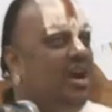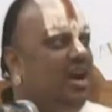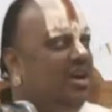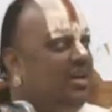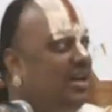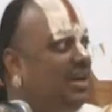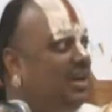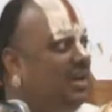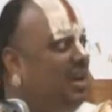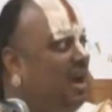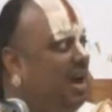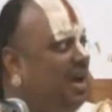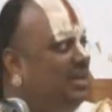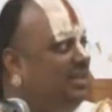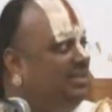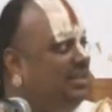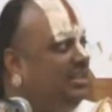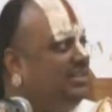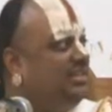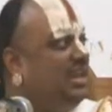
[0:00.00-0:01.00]
cotton and
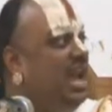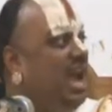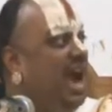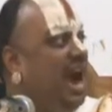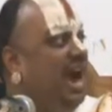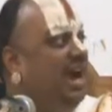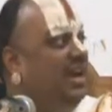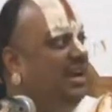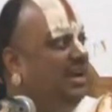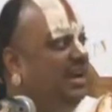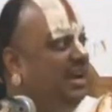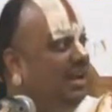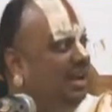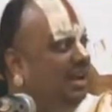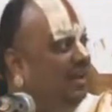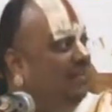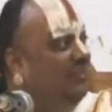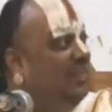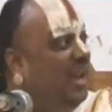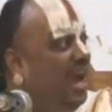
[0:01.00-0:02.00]
oil seeds and
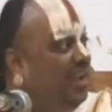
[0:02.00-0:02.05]
uh,